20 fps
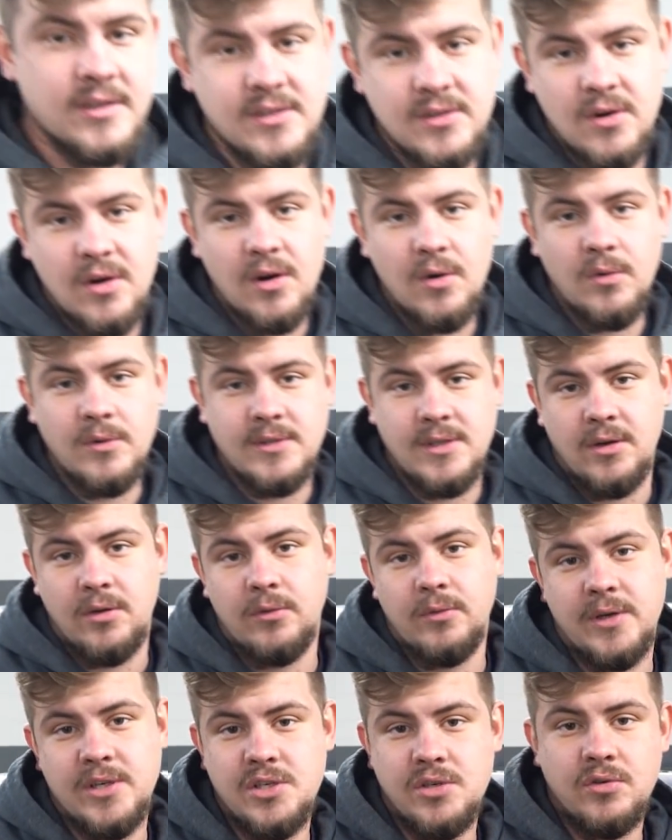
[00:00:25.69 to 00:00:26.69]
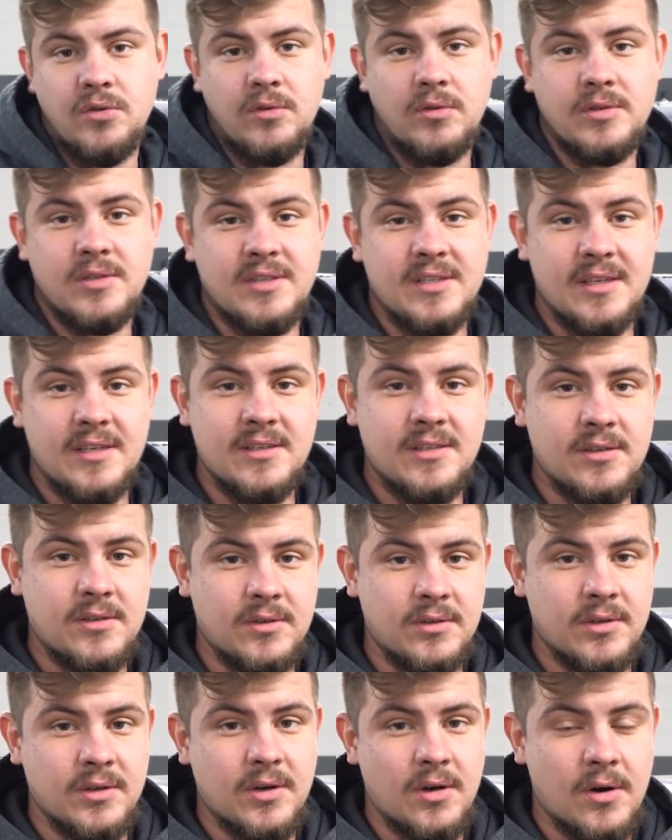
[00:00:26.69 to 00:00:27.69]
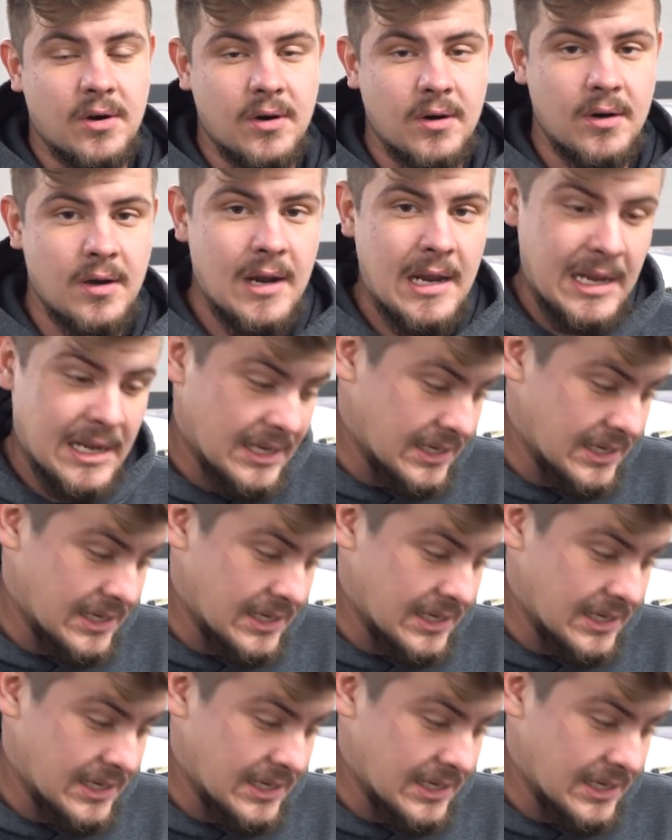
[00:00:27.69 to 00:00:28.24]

this car was an original 6-cylinder car.